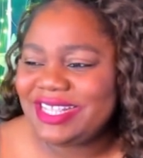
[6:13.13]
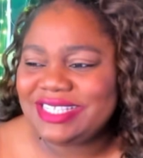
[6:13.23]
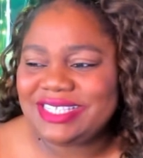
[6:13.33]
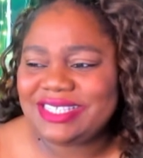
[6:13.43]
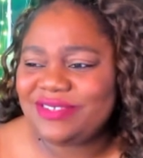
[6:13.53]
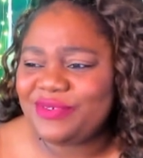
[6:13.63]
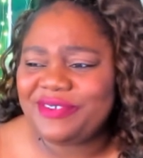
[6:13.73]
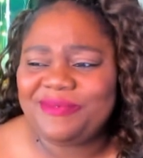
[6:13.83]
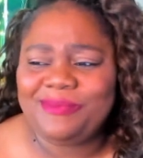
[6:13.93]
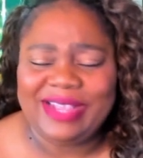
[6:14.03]
sort
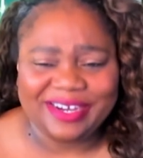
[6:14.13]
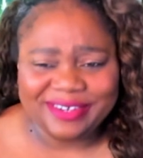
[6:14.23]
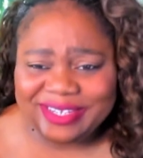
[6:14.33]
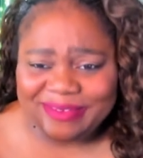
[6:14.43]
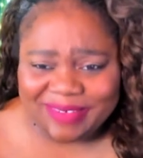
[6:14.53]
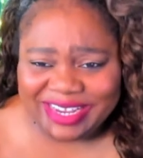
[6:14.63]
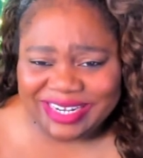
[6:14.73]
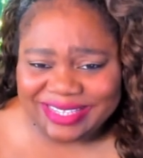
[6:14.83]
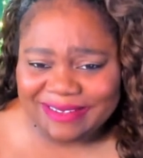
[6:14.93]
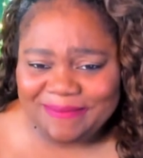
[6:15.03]
of weird to me
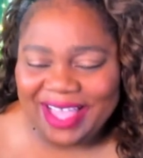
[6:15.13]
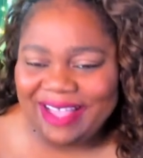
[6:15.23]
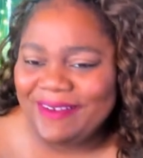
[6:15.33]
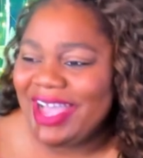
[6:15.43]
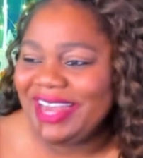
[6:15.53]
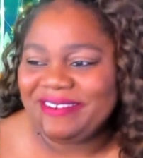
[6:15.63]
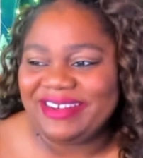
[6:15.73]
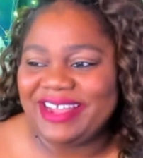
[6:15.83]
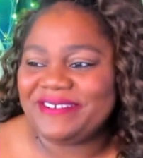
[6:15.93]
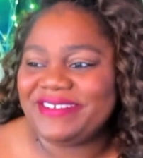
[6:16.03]
somehow. I don't
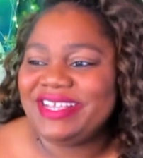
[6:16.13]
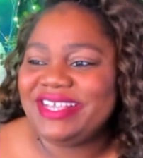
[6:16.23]
know.